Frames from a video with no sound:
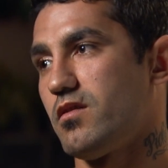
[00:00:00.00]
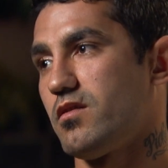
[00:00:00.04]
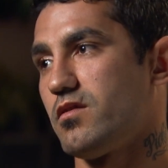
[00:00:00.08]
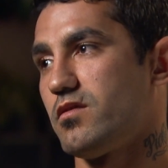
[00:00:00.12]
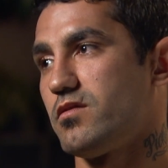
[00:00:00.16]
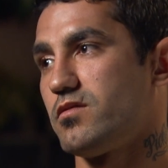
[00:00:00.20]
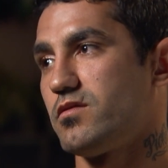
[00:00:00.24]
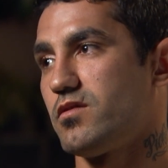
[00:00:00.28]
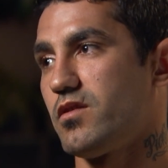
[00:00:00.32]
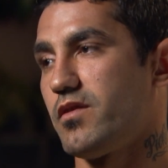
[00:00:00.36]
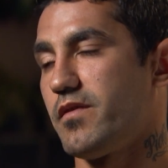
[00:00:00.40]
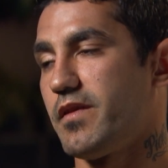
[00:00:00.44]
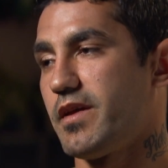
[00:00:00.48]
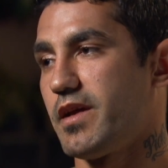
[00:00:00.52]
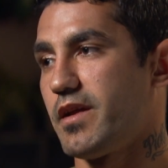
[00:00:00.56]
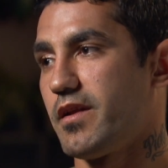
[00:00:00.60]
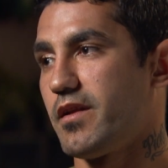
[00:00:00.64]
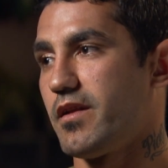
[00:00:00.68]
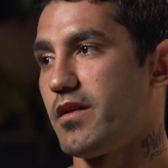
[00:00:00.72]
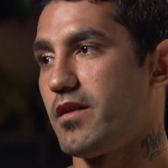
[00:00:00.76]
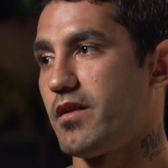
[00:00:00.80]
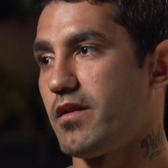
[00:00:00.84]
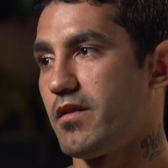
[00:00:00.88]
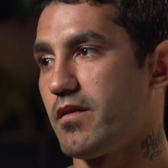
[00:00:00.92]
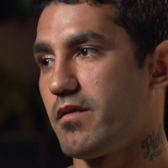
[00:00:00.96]
So
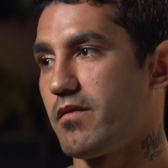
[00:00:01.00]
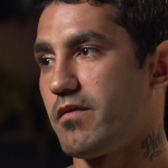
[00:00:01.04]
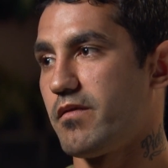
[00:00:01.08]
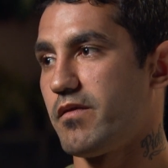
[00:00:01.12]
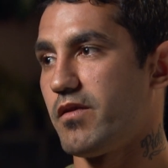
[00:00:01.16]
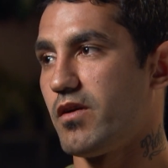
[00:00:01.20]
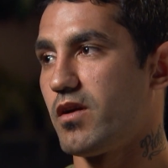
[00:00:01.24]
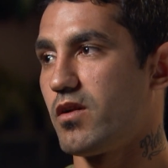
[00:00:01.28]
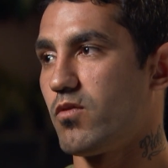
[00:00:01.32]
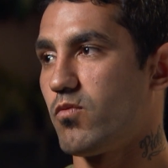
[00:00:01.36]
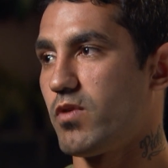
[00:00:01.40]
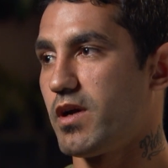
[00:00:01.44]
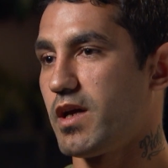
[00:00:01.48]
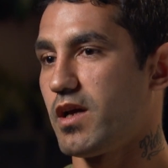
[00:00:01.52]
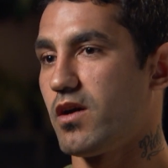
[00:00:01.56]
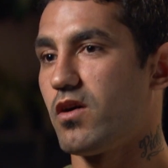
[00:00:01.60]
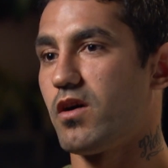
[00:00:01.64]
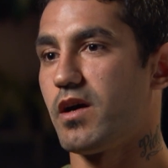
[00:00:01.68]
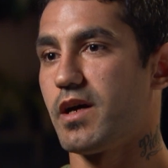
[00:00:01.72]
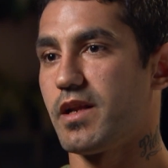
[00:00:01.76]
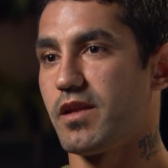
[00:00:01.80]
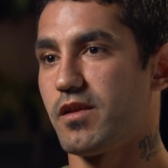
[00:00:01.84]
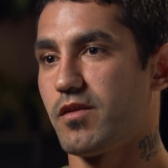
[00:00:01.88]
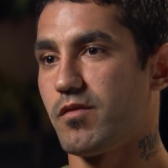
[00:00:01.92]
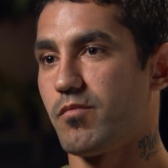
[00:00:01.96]
then the only way
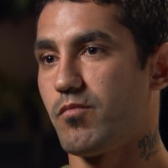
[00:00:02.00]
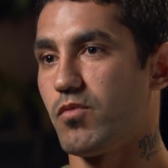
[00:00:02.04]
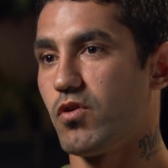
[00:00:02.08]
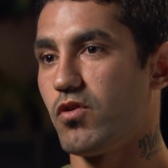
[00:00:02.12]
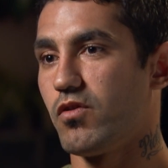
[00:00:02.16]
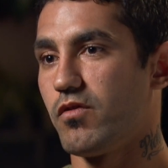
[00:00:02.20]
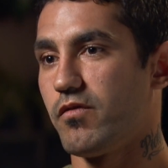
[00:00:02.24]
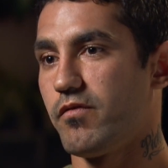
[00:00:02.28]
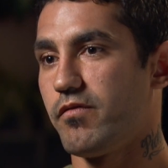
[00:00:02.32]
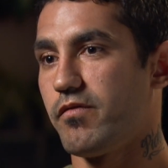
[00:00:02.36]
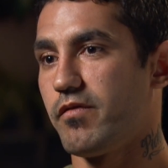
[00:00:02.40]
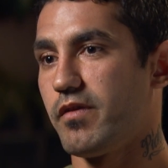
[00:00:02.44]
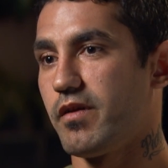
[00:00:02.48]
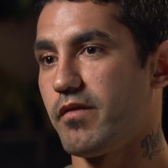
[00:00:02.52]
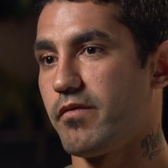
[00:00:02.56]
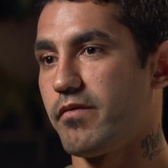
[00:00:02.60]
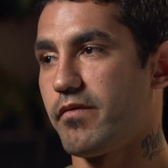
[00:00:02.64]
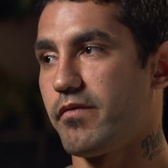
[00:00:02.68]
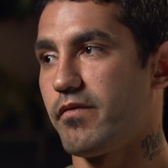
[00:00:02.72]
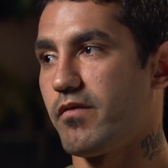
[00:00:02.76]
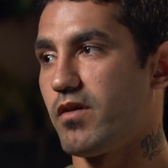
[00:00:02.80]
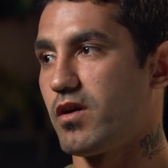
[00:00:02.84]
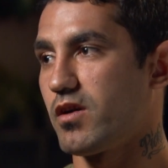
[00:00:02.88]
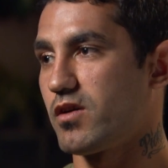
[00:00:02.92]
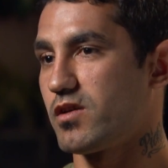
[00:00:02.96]
I had to move
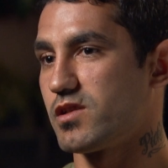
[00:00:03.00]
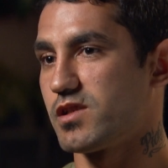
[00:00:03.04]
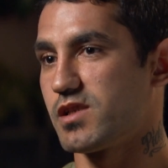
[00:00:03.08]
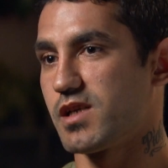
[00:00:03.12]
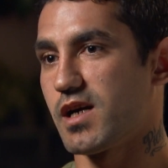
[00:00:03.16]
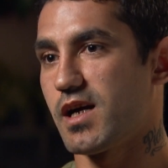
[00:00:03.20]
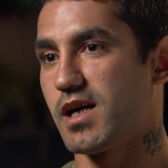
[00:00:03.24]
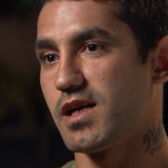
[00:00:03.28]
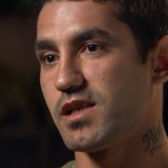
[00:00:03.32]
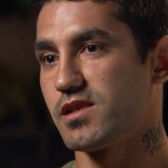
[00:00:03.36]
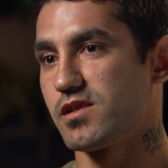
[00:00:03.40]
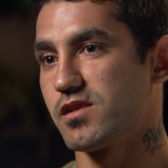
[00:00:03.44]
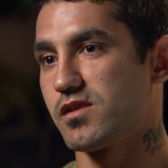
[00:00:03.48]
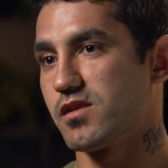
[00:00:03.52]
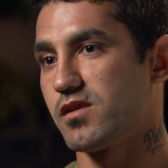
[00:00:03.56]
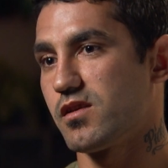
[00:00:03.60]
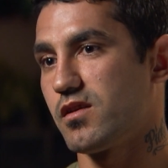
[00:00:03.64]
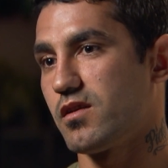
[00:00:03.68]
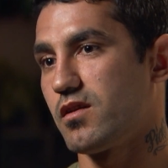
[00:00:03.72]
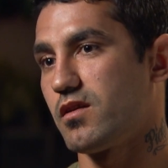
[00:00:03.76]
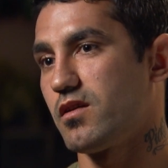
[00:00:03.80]
if I got charged.